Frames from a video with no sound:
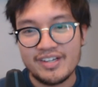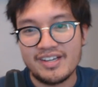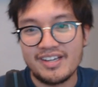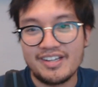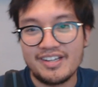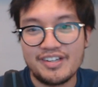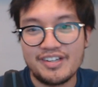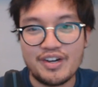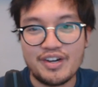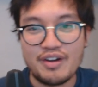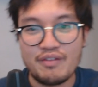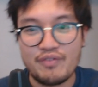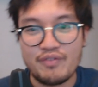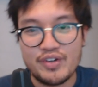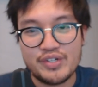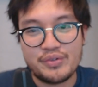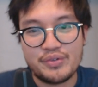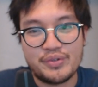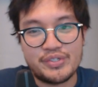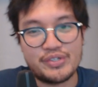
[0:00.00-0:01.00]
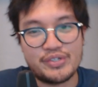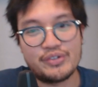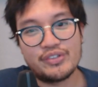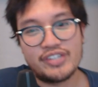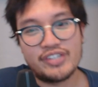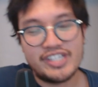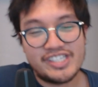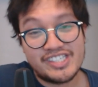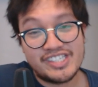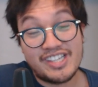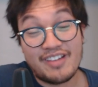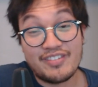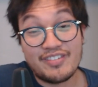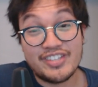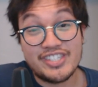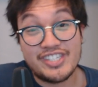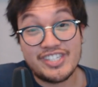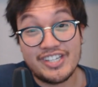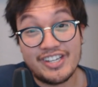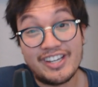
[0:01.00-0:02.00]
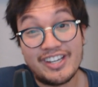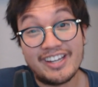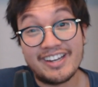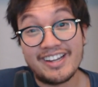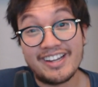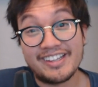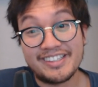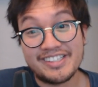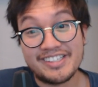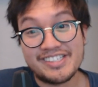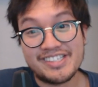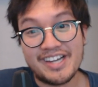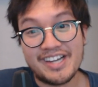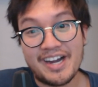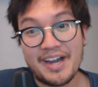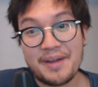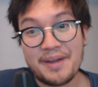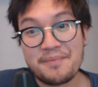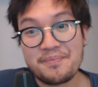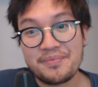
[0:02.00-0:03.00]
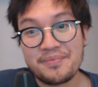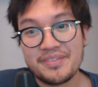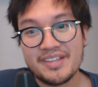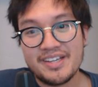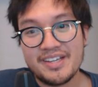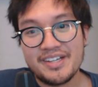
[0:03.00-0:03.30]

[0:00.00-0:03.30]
And Fischer was only 17 at this time.